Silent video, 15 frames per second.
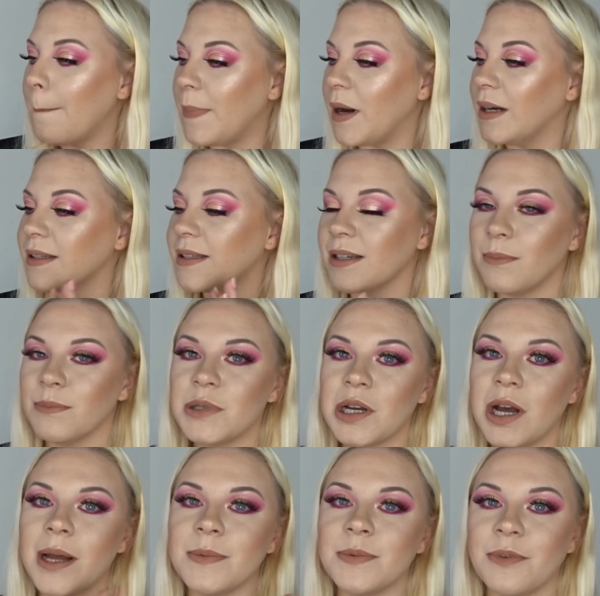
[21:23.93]
But
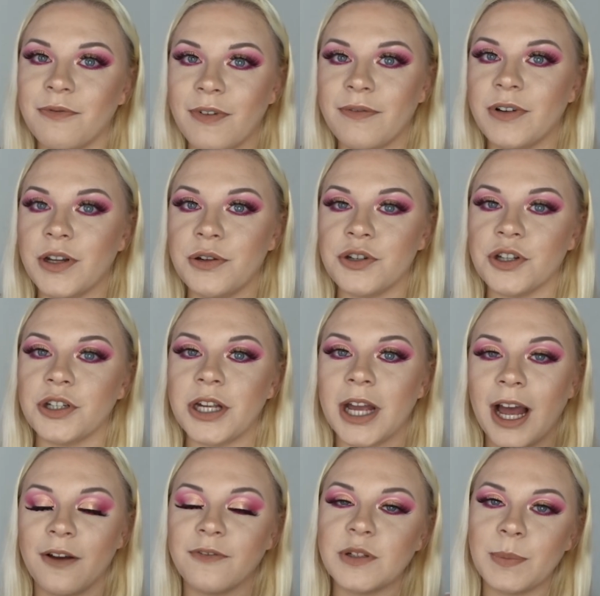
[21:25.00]
sometimes with Revolution, you
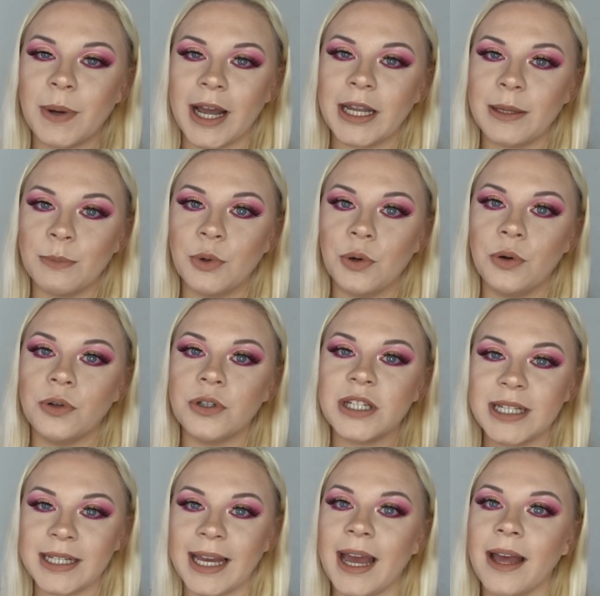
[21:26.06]
have to pay more
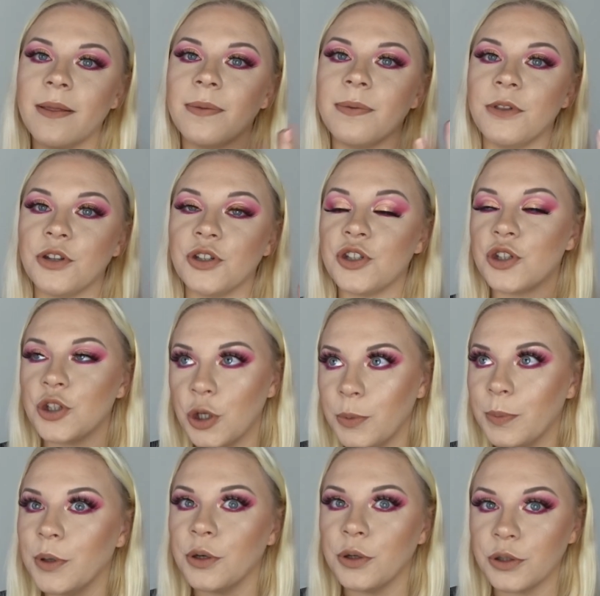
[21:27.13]
to get the
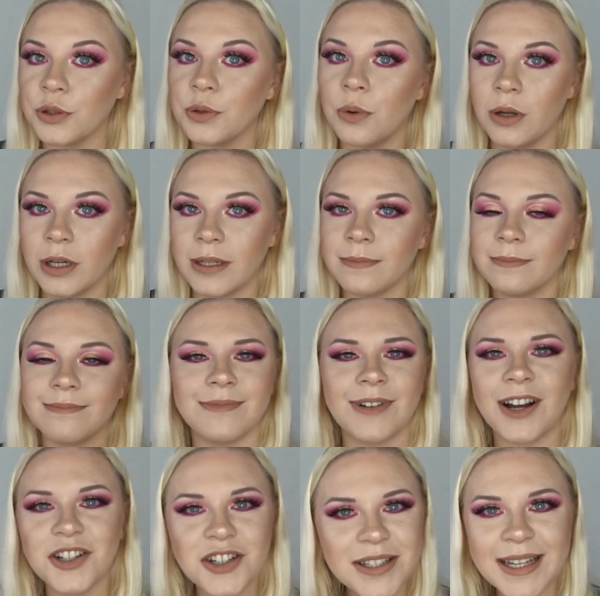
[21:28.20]
super good quality.
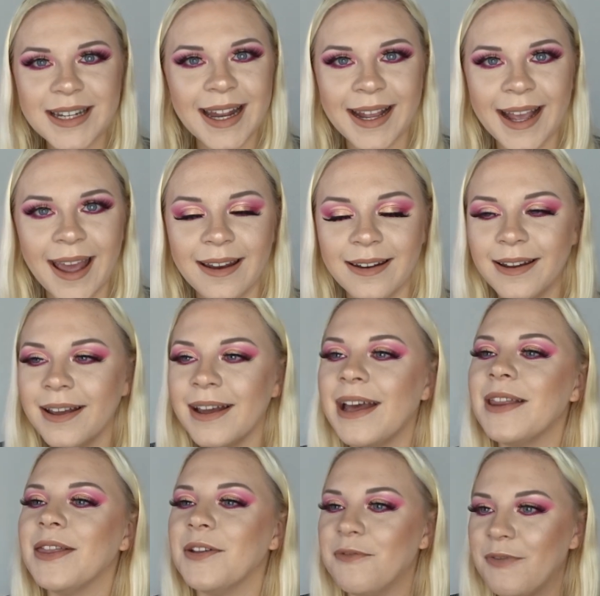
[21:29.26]
I just said it again.
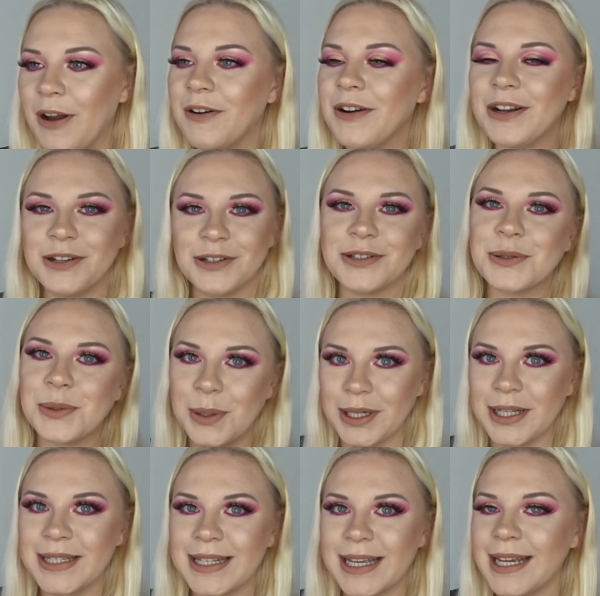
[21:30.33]
The very good
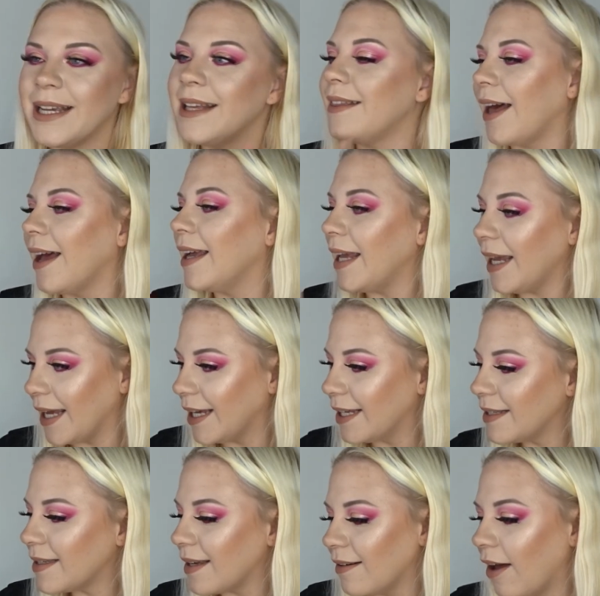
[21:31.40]
quality that it
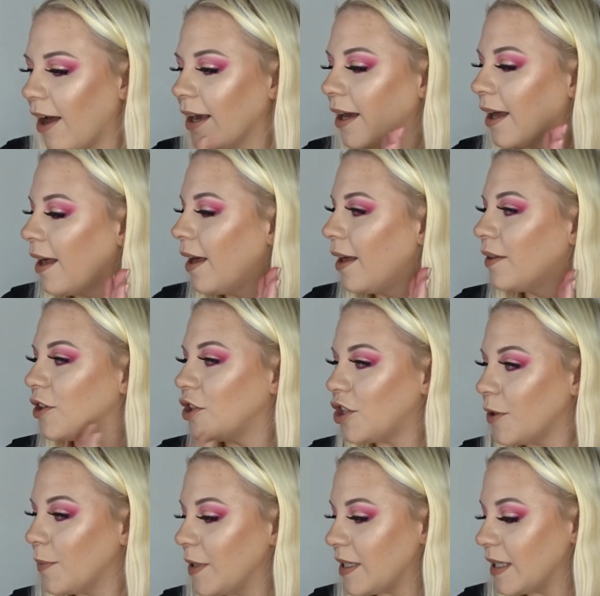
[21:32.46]
is. Like, the
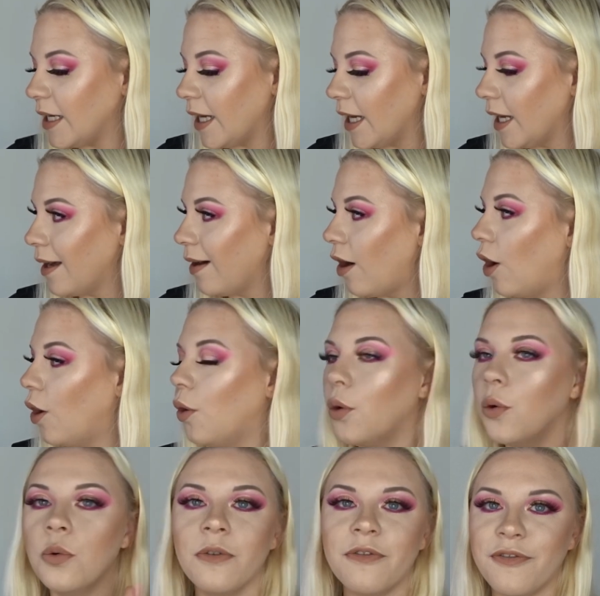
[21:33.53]
shimmers in here are
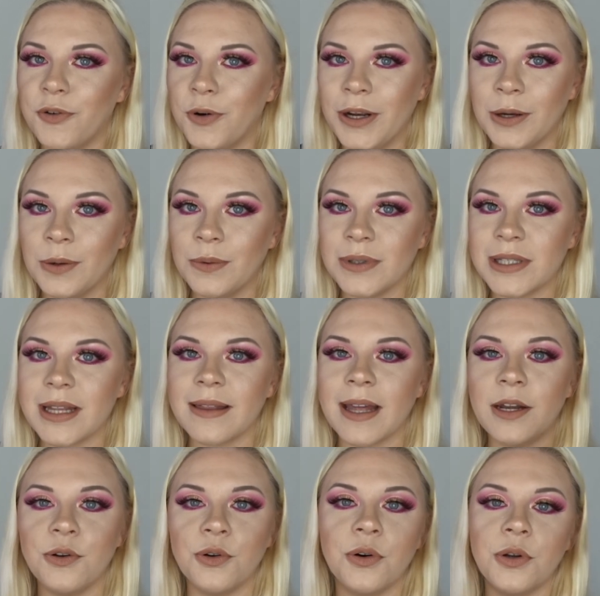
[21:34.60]
all foils.
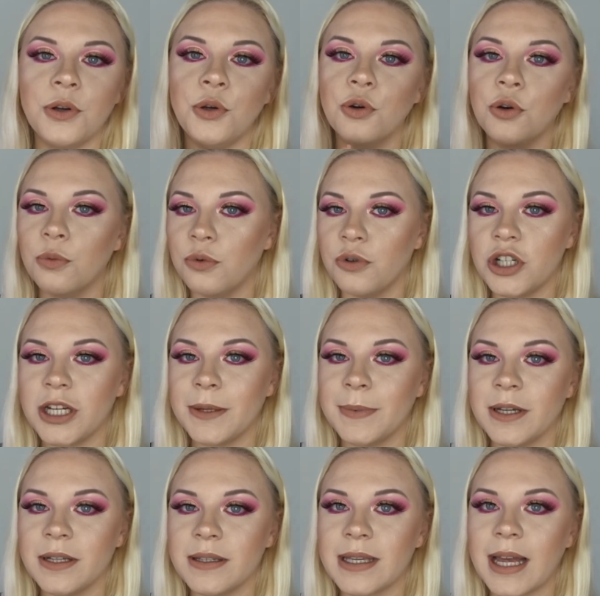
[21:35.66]
They're not normal
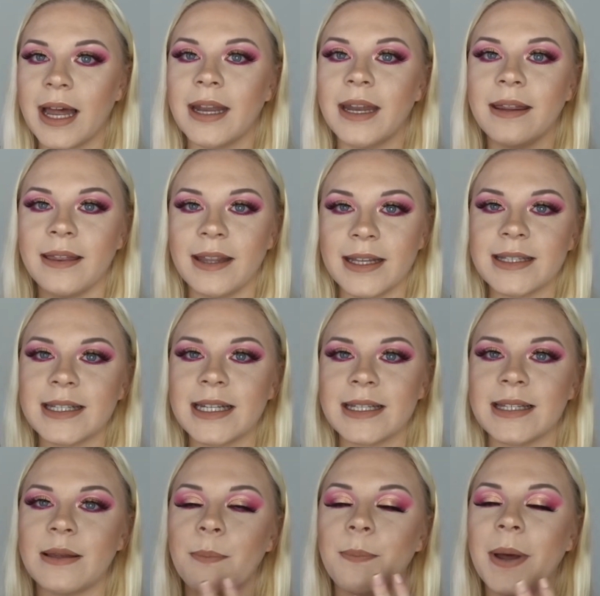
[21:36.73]
shimmers. And this
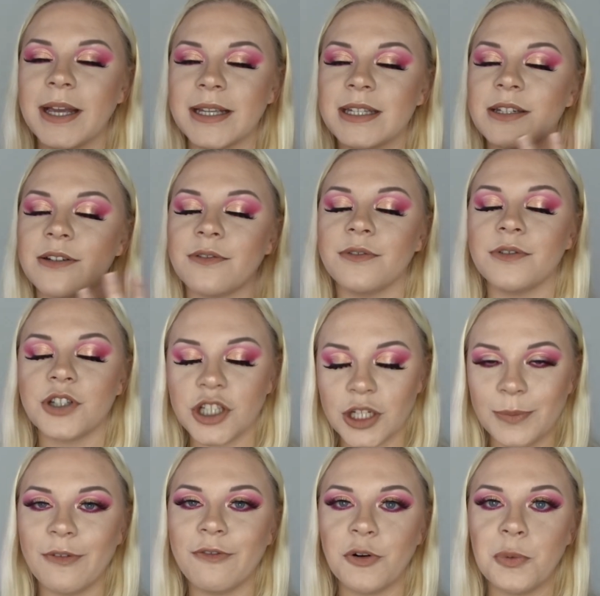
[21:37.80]
is the best
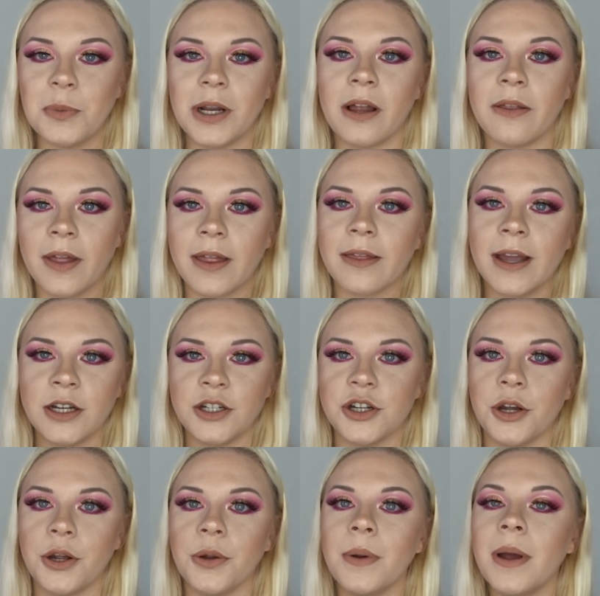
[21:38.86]
shimmer formula that they
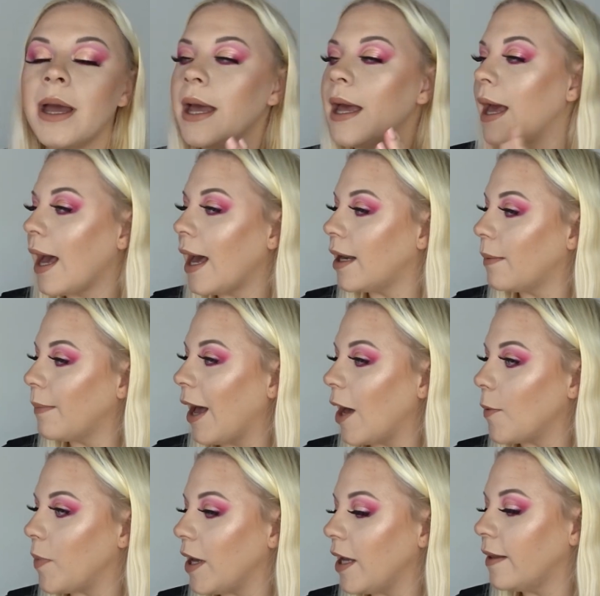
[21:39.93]
do, and I'm
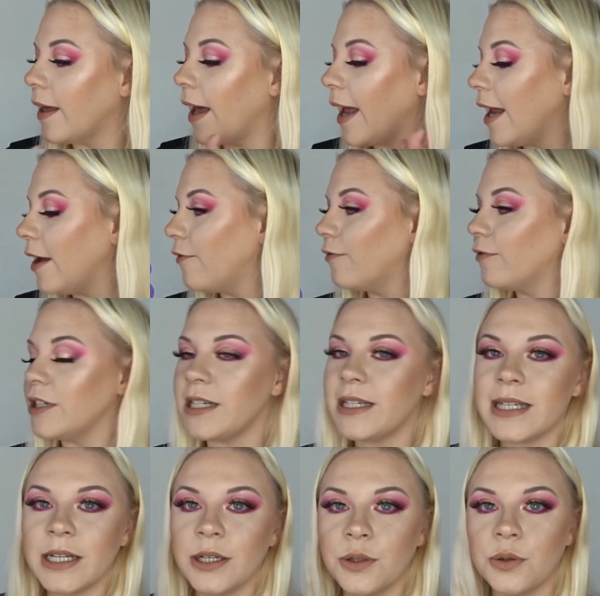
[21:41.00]
happy that every
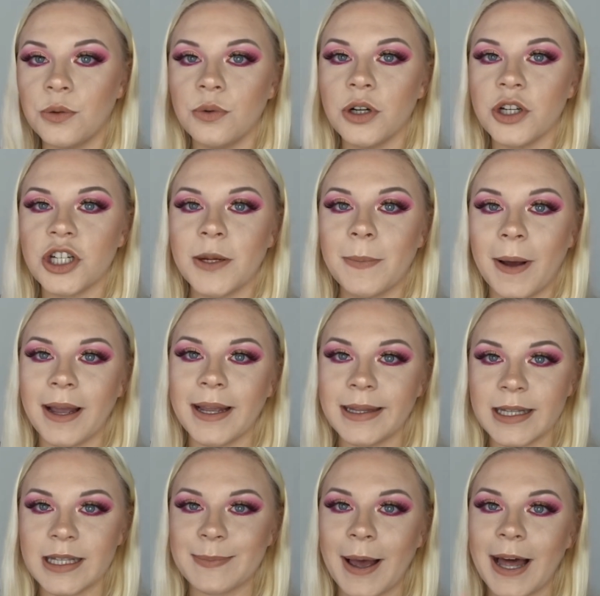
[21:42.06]
single shimmer in
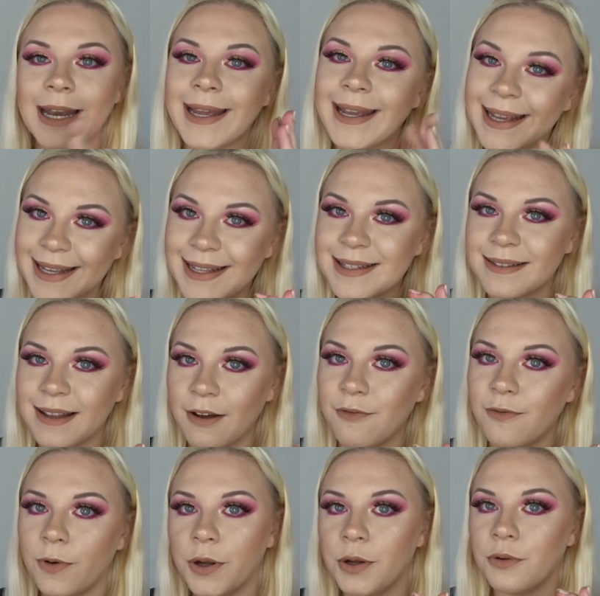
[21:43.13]
this palette is that
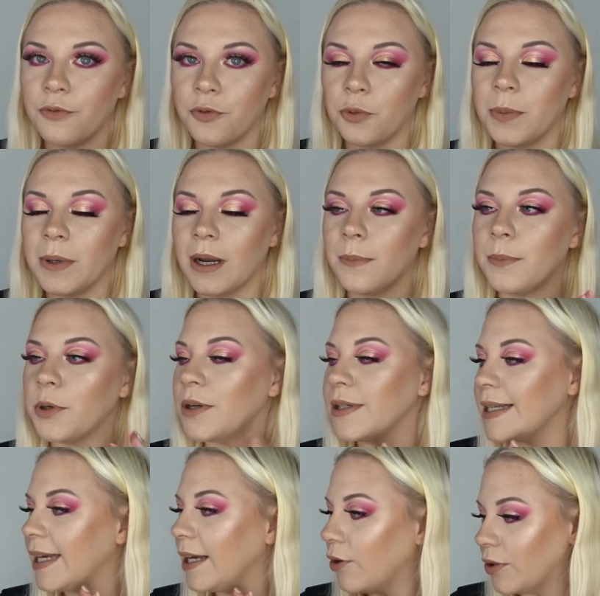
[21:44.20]
foil formula,
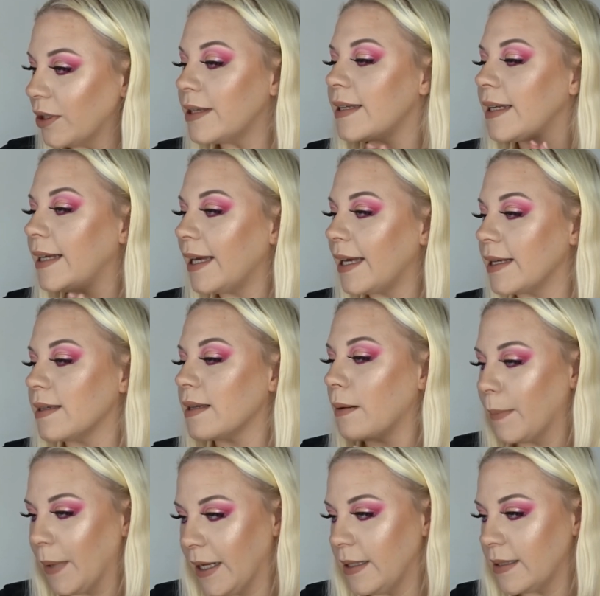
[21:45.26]
because it honestly is
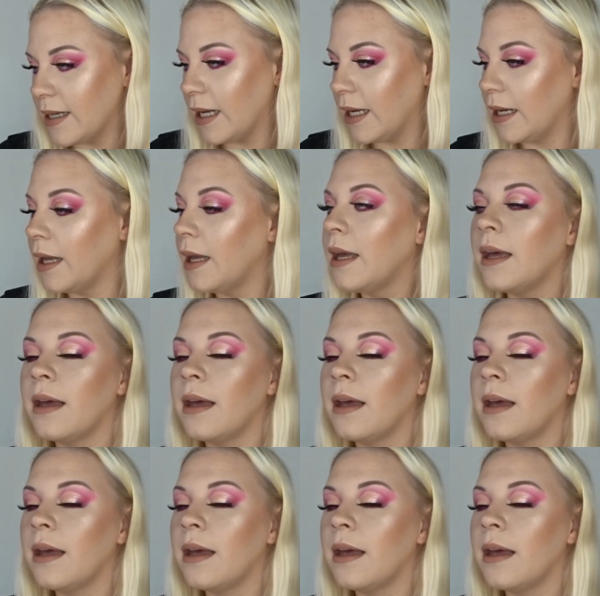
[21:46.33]
amazing.